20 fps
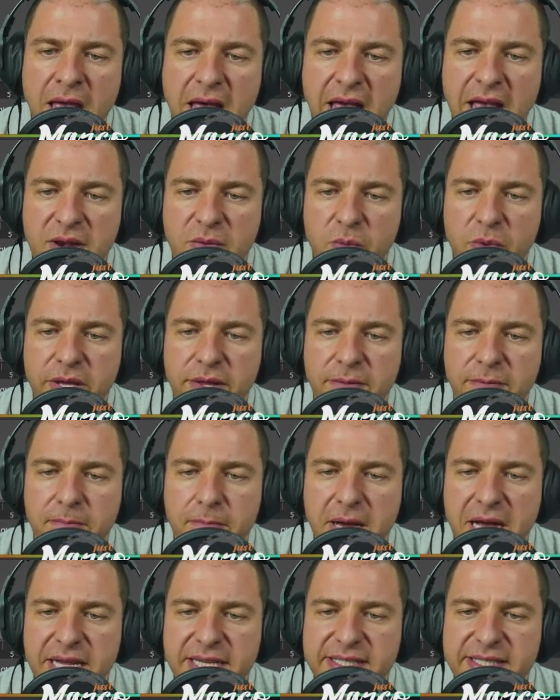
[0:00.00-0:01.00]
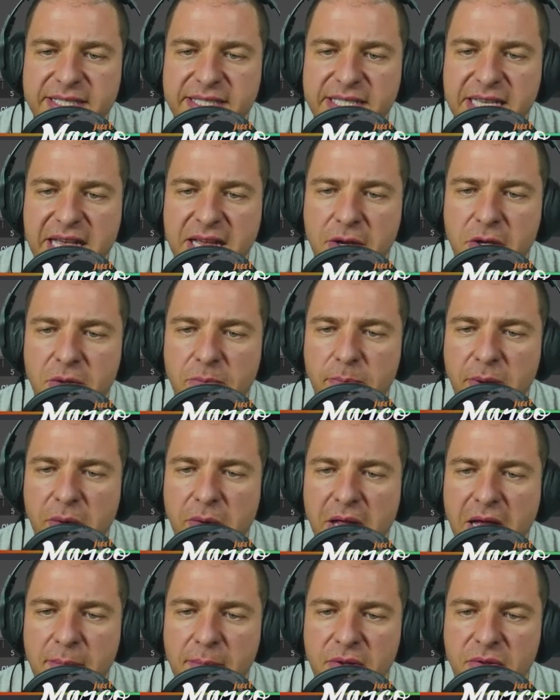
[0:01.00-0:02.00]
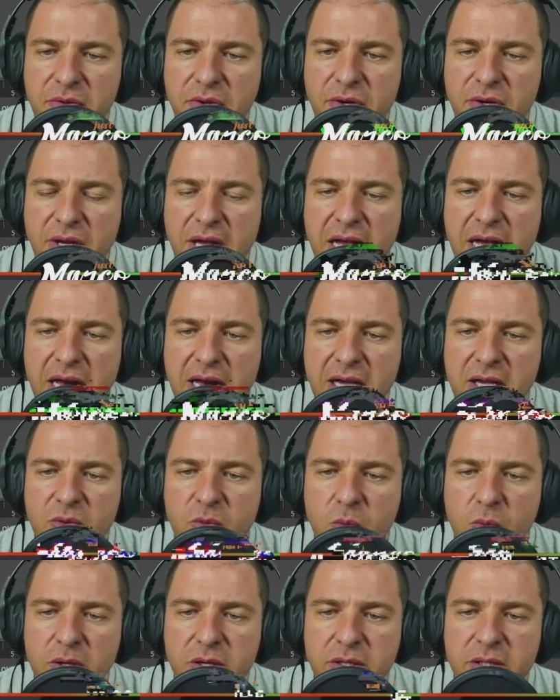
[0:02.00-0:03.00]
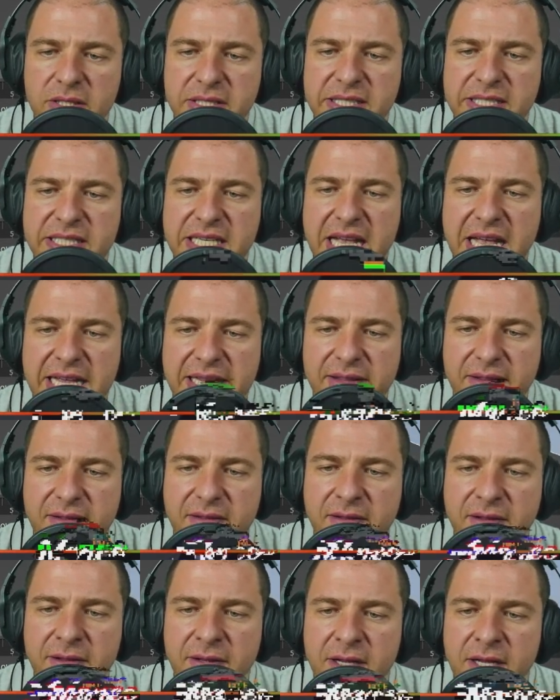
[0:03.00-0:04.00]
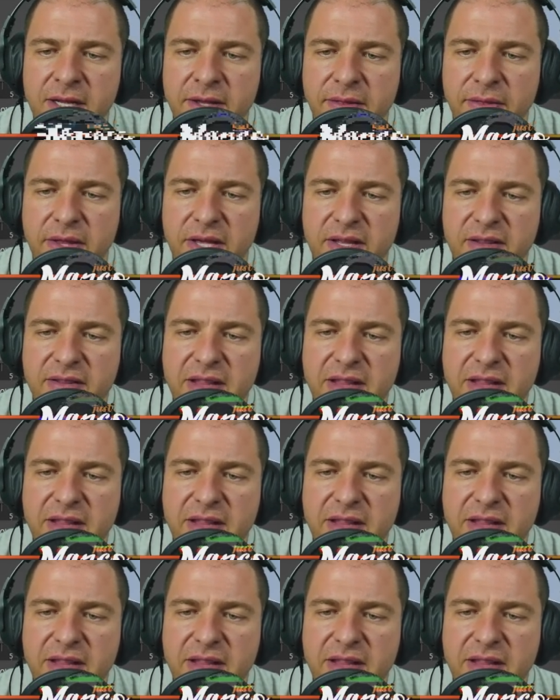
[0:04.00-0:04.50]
And with my second parameter, I will set the